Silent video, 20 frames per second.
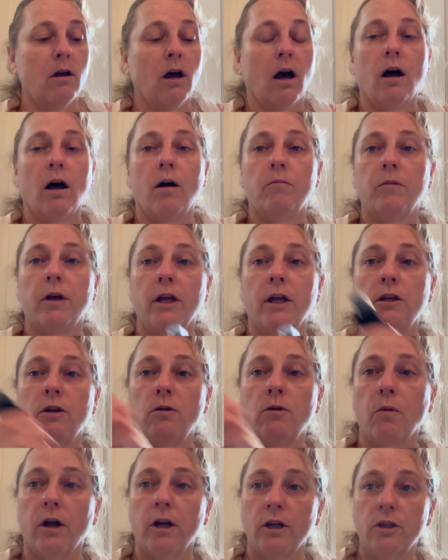um, and
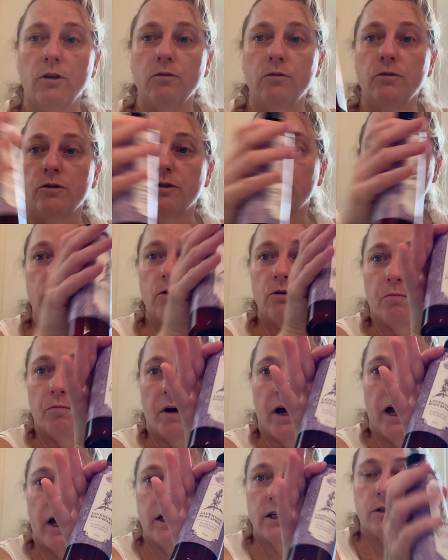you want to use your
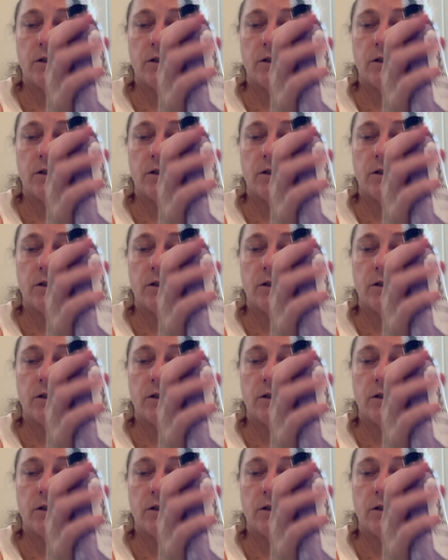body